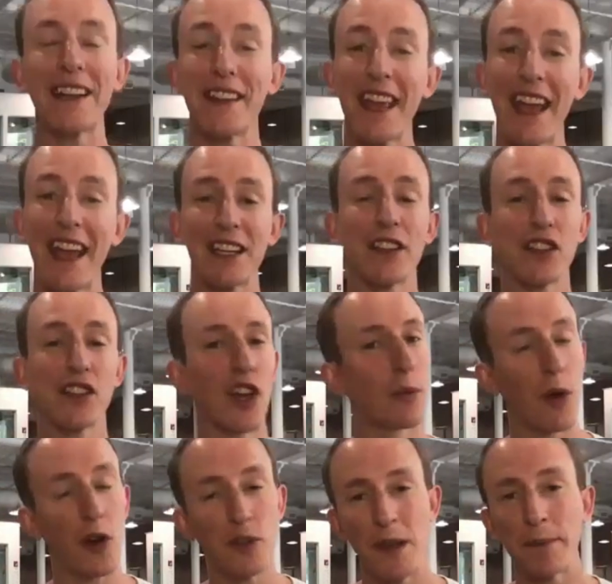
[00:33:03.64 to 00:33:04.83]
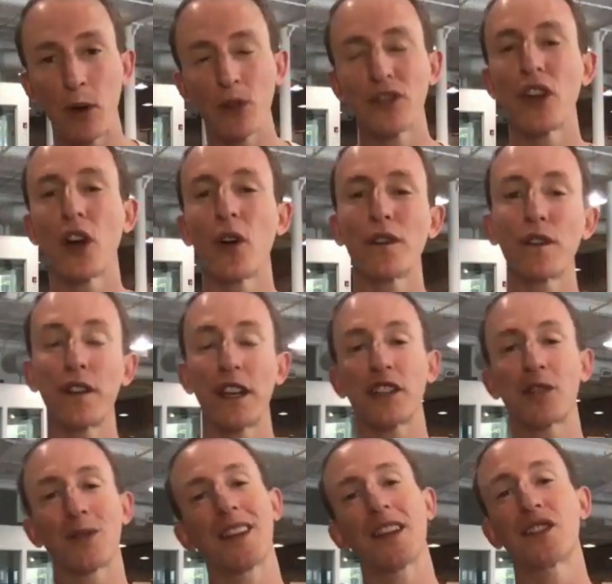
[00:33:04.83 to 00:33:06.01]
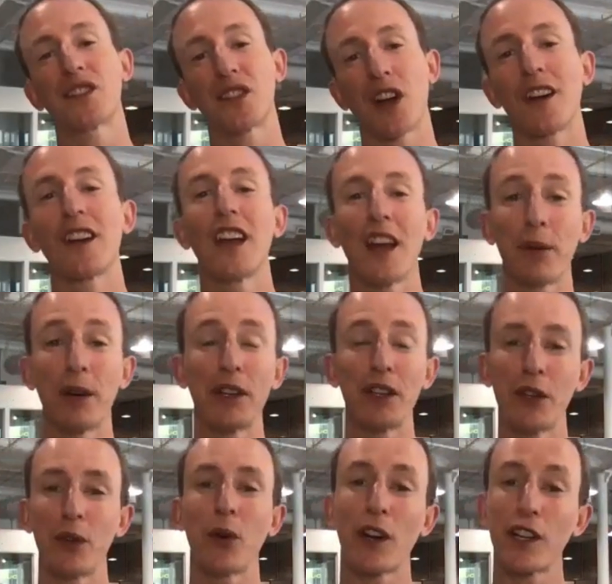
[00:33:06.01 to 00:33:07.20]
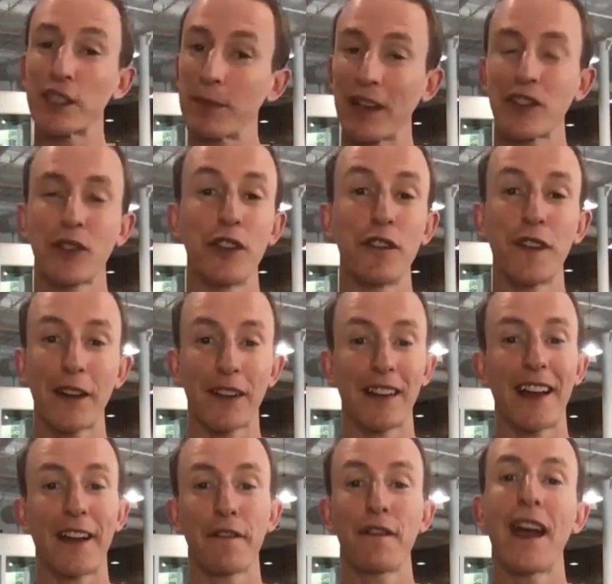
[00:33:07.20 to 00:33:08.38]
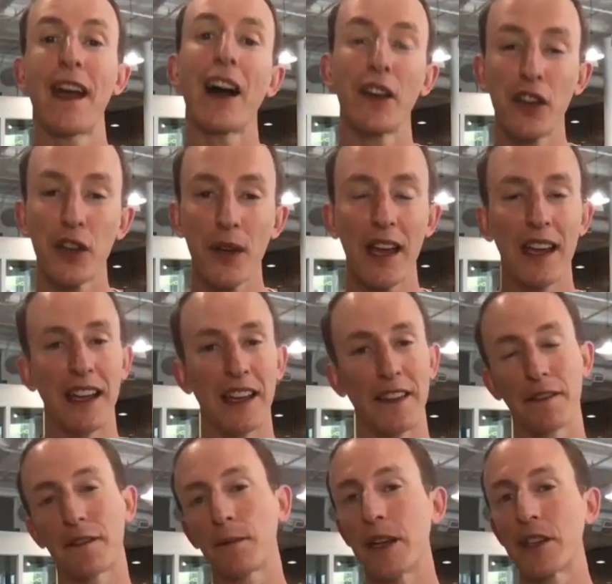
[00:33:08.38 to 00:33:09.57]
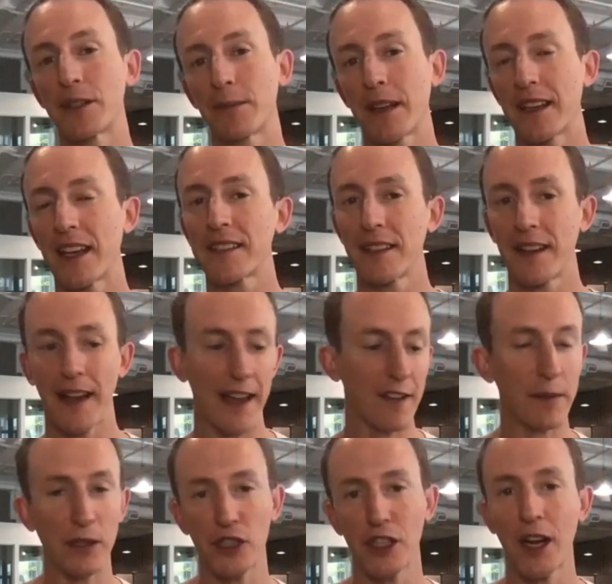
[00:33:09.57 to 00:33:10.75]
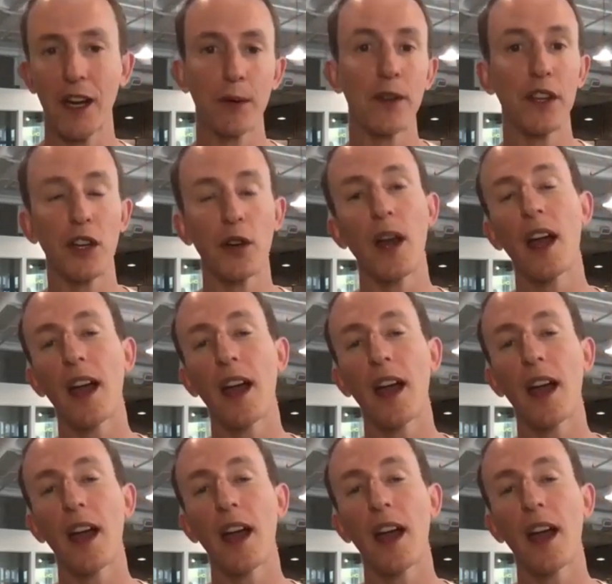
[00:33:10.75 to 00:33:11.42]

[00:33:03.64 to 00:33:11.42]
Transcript: to the end of the show. Most people don't finish what they start, but you are special. You found a lot of value in the information my guest and I have been sharing with you.